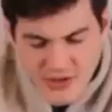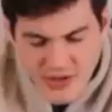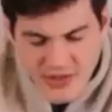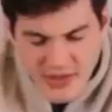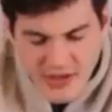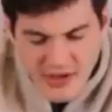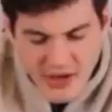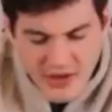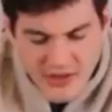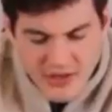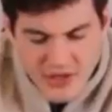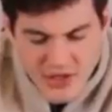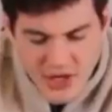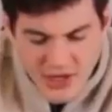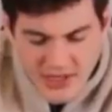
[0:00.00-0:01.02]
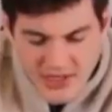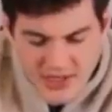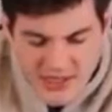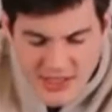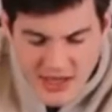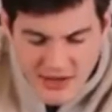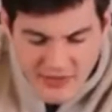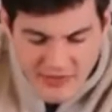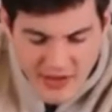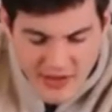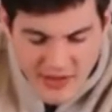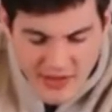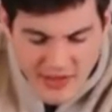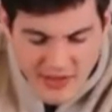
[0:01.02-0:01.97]
I think all the chunky stuff,
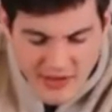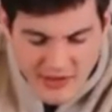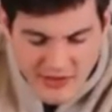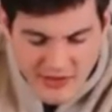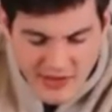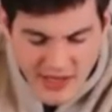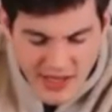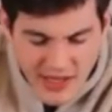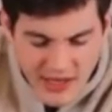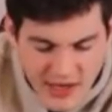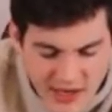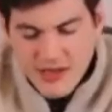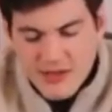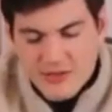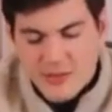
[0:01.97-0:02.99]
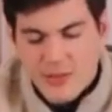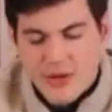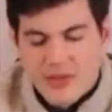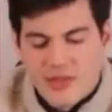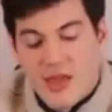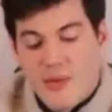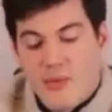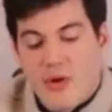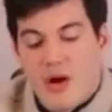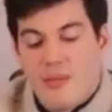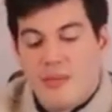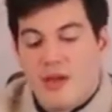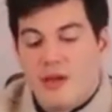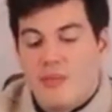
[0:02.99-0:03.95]
other than the skin, is what they
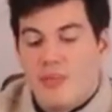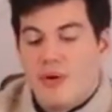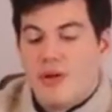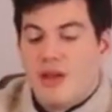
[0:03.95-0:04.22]
want me to put